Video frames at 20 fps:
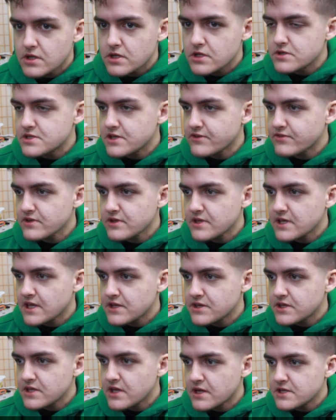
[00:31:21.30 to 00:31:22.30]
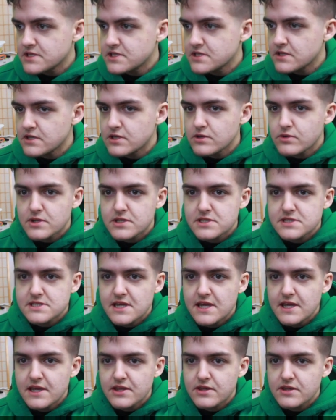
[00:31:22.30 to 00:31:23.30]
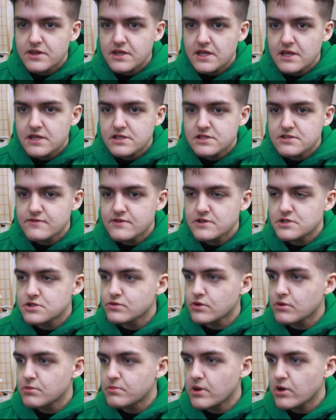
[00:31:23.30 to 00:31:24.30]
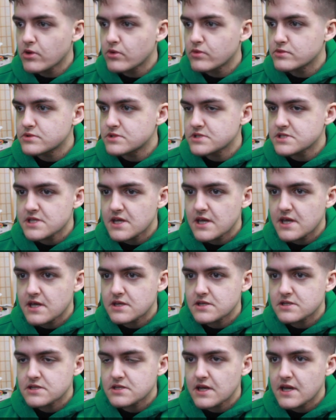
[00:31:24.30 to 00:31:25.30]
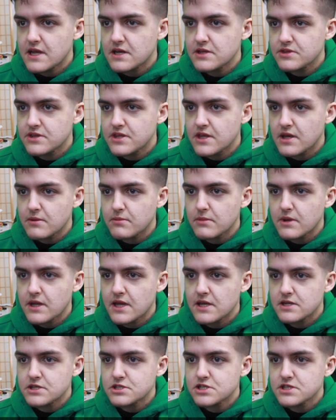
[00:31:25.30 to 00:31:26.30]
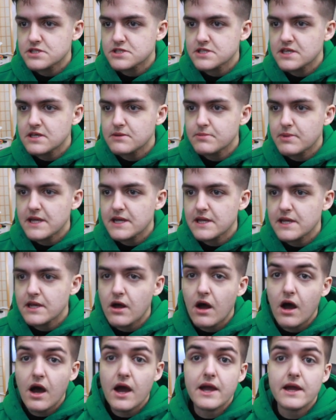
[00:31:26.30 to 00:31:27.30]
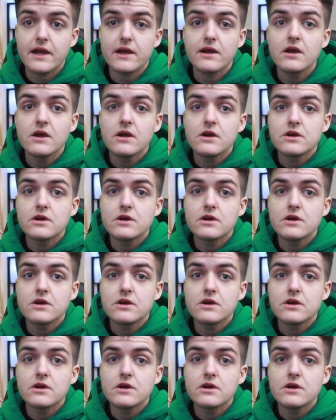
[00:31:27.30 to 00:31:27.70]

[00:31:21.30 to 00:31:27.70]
You definitely get the idea. You can take the individual bones and edit them and just keep hitting I